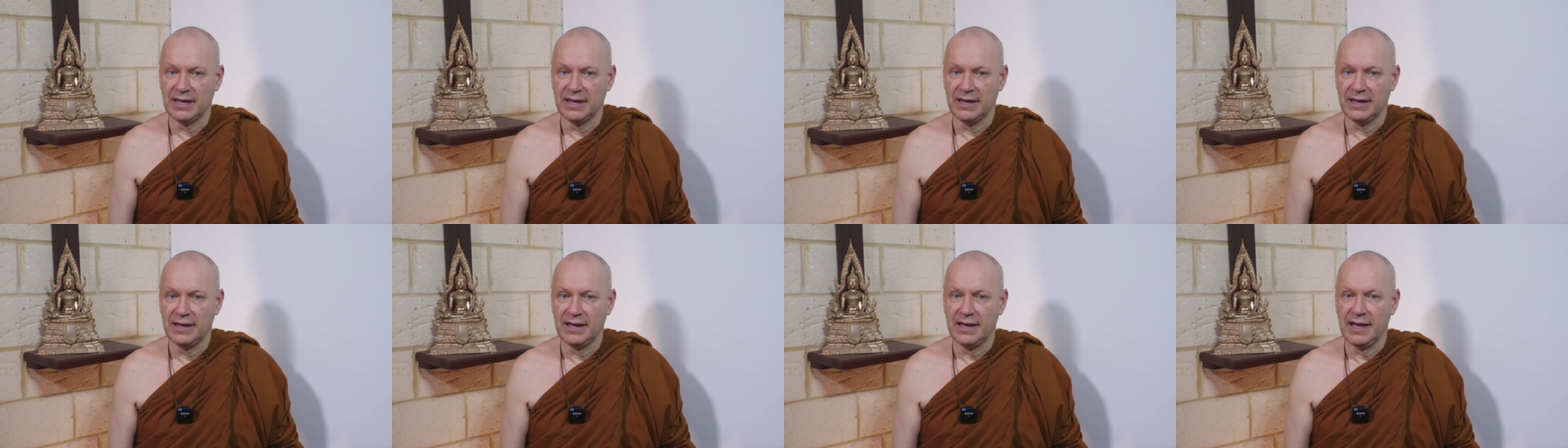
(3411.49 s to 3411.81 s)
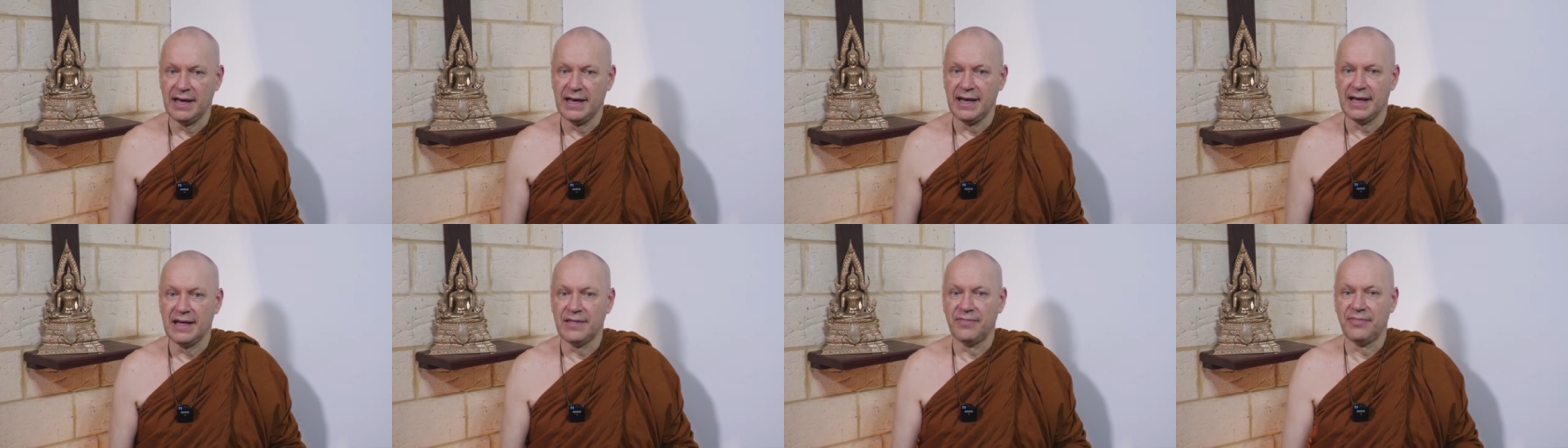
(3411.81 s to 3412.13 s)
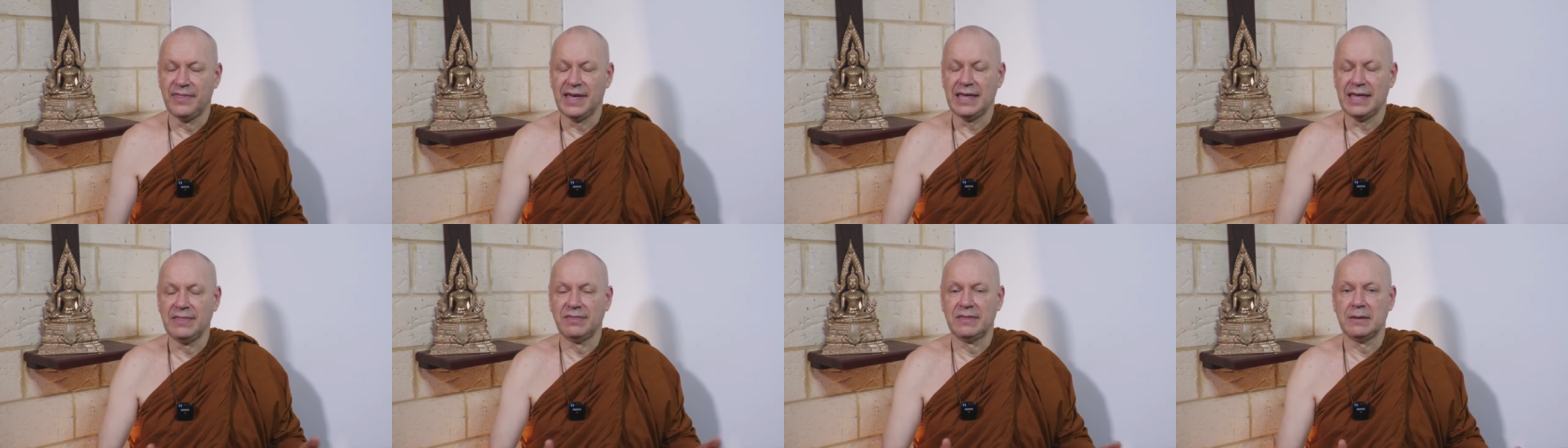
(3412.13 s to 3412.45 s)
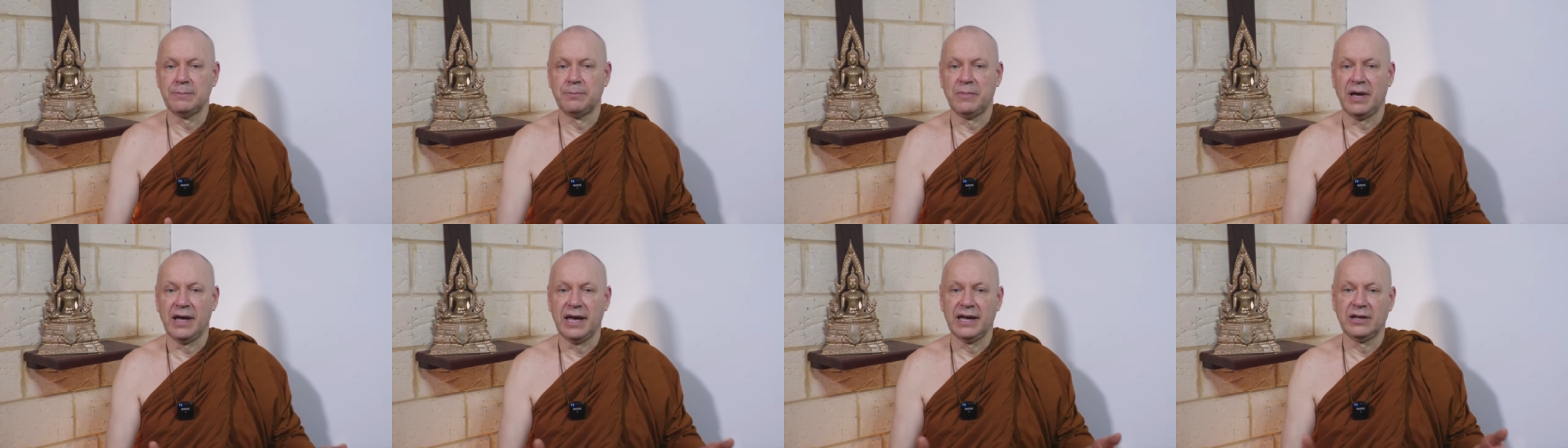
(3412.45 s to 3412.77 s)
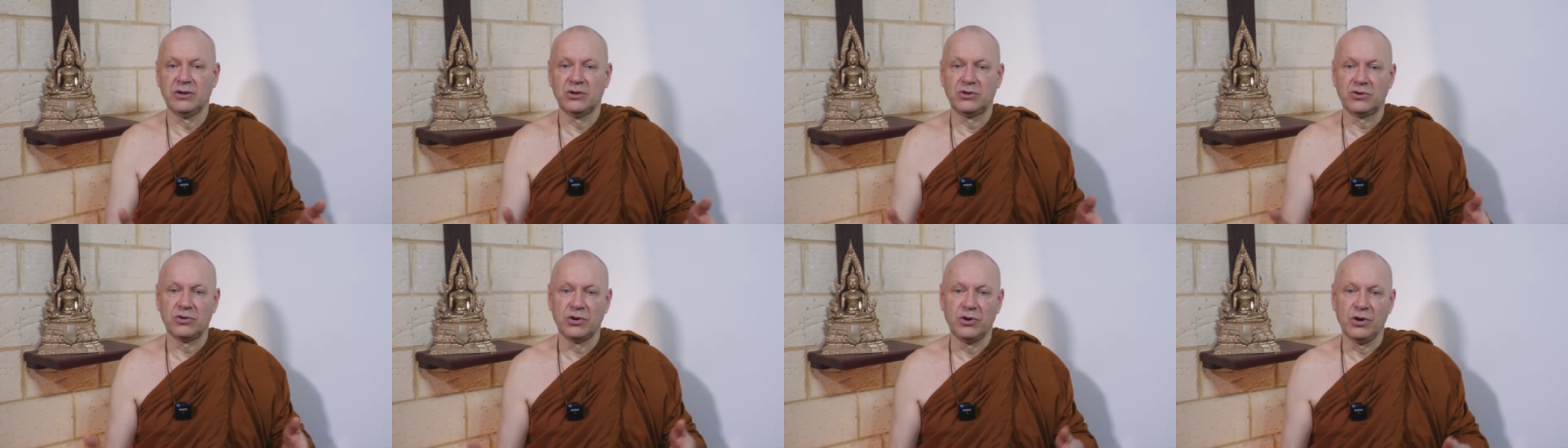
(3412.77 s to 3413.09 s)
Uh, and then the
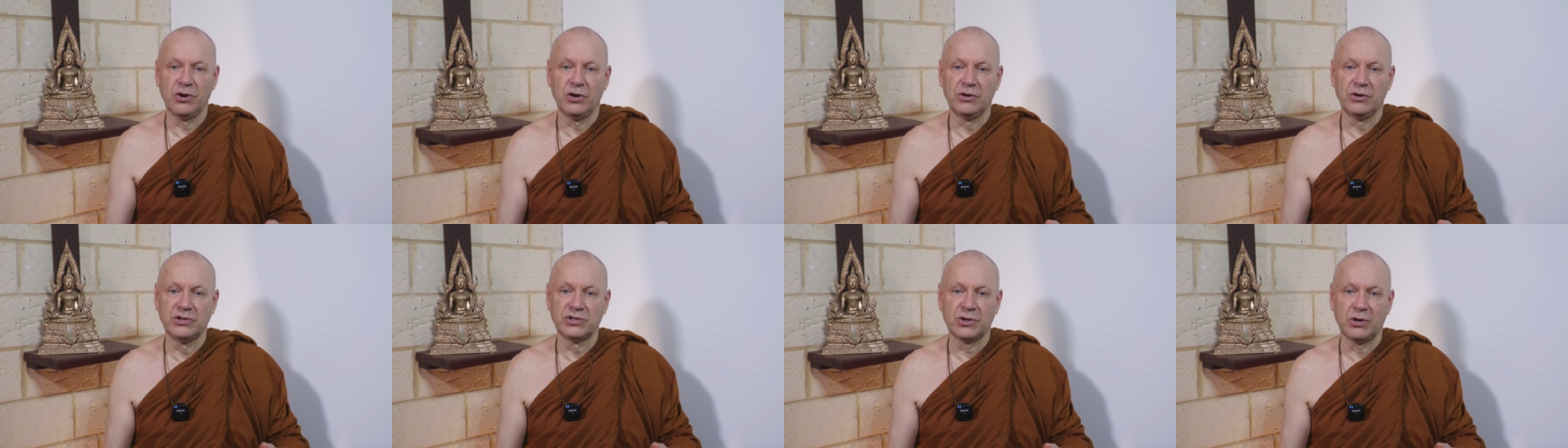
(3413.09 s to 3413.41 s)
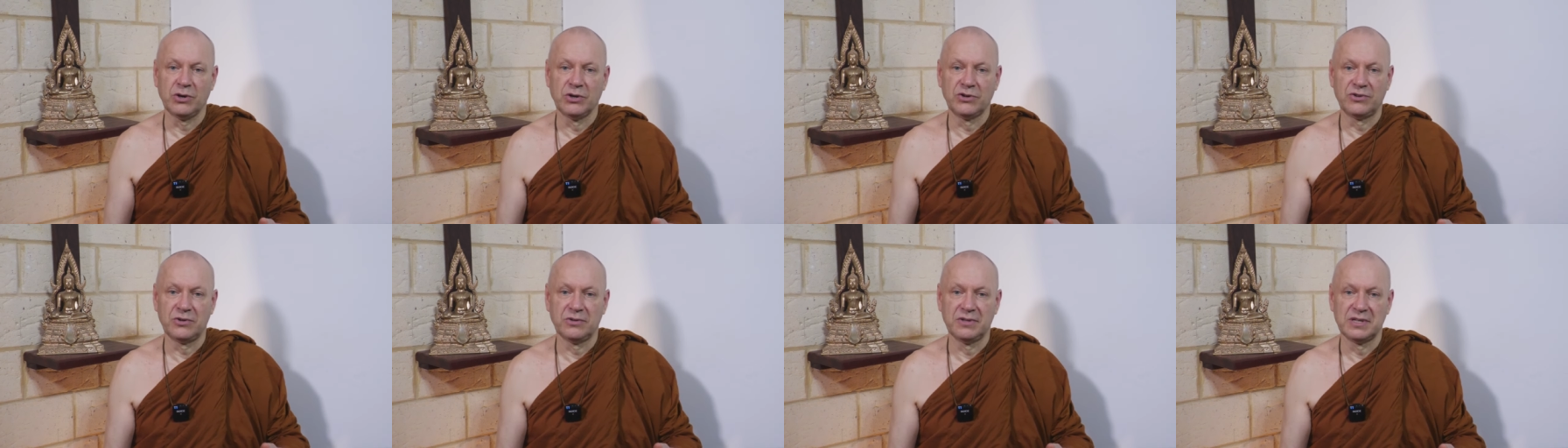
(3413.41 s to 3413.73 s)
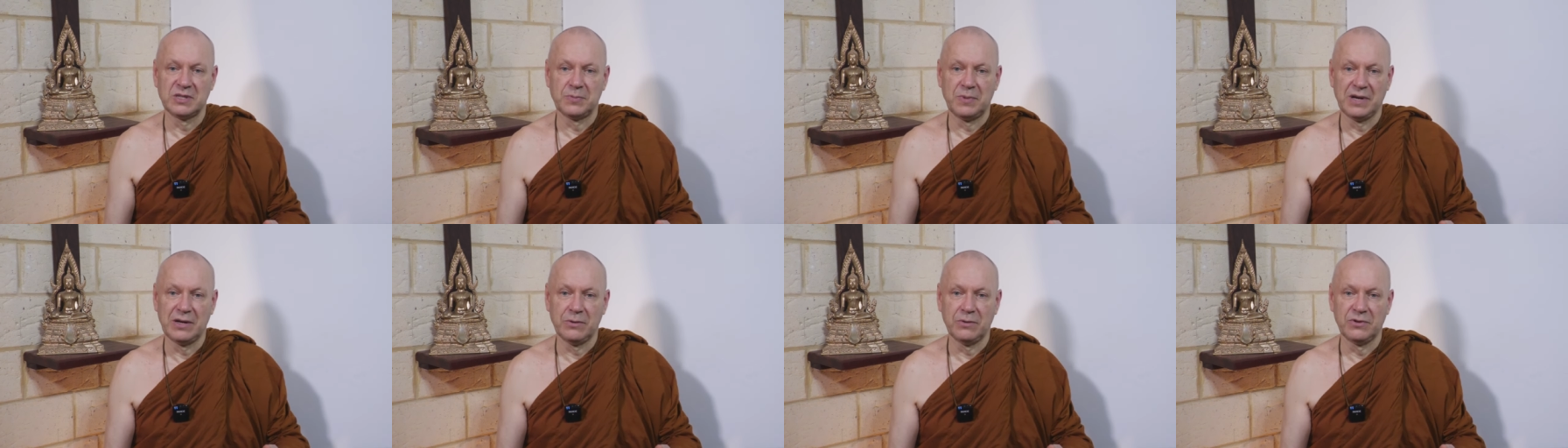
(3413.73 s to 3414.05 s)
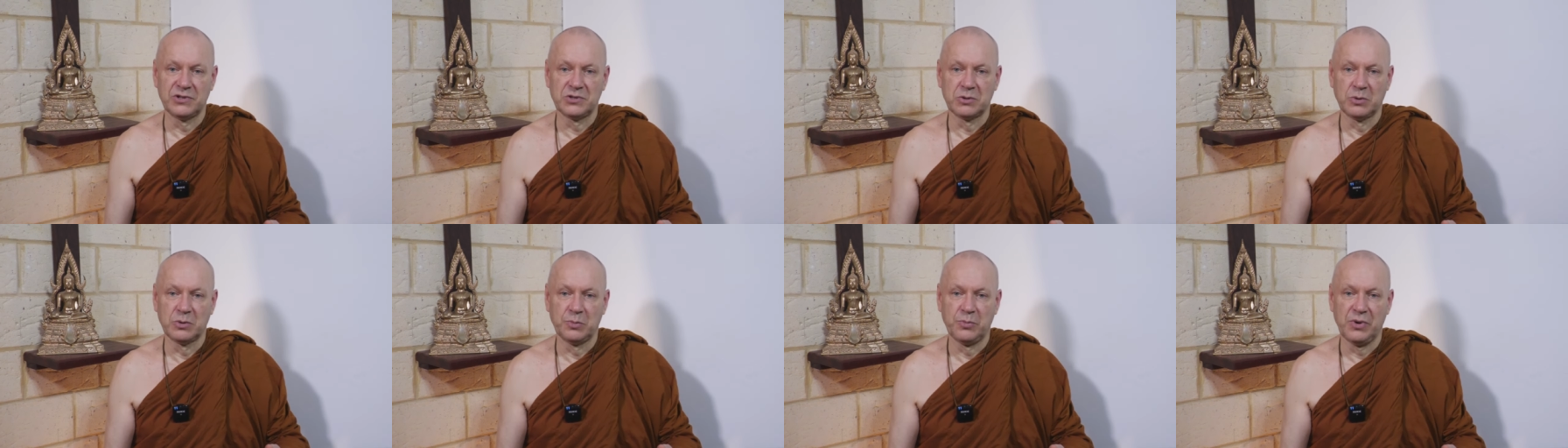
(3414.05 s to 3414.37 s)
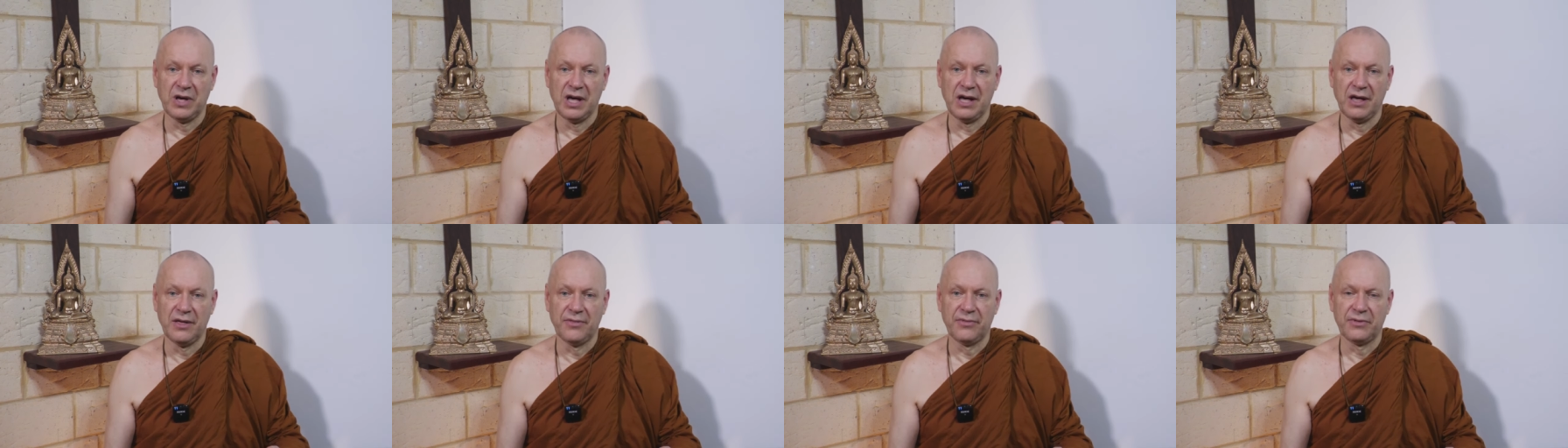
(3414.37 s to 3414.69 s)
mind turns onto the spiritual
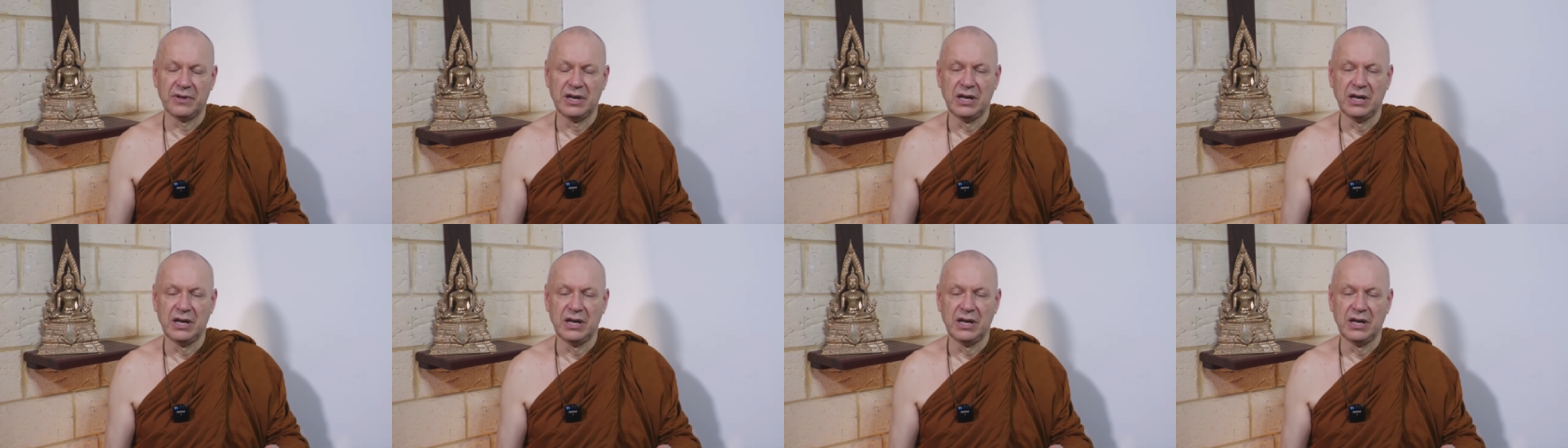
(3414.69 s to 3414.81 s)
path.